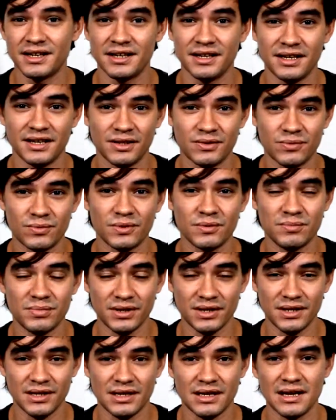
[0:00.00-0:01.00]
it would
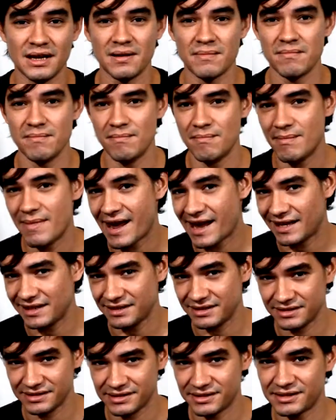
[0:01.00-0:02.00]
be
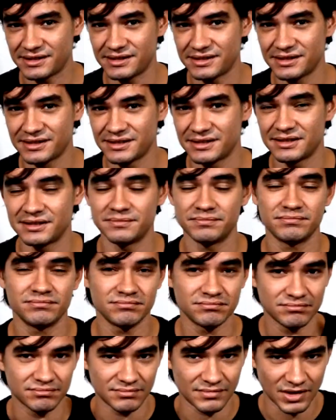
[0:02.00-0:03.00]
mens,
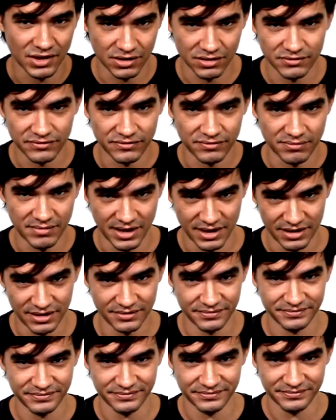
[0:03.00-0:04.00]
of
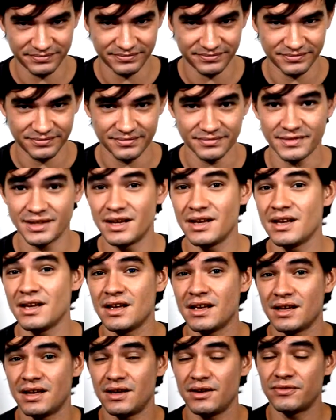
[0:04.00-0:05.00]
men.
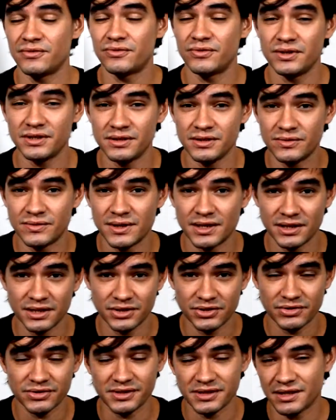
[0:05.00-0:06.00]
If we wanted
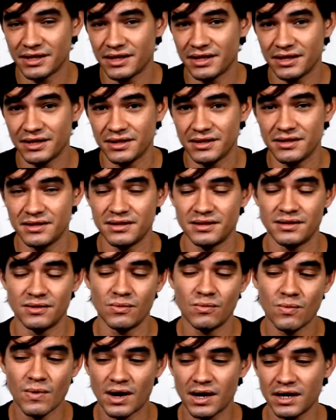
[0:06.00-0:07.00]
to say the
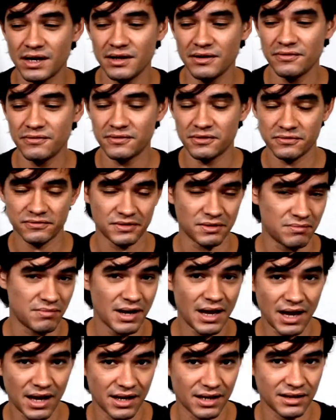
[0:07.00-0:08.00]
wife of the
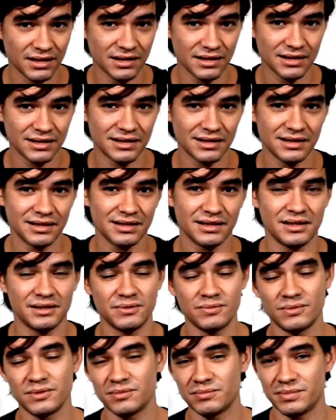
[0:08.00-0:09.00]
man,
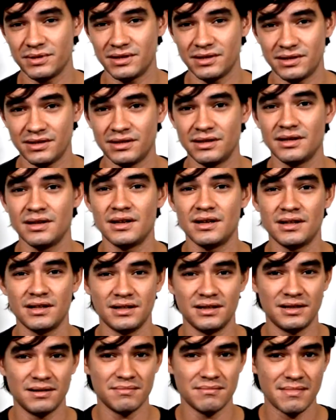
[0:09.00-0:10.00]
it would be
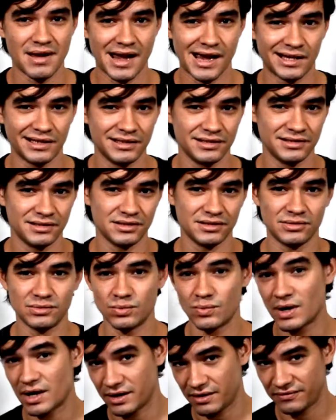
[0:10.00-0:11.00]
the man's
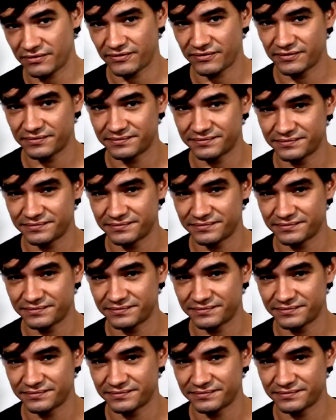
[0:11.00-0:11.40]
wife.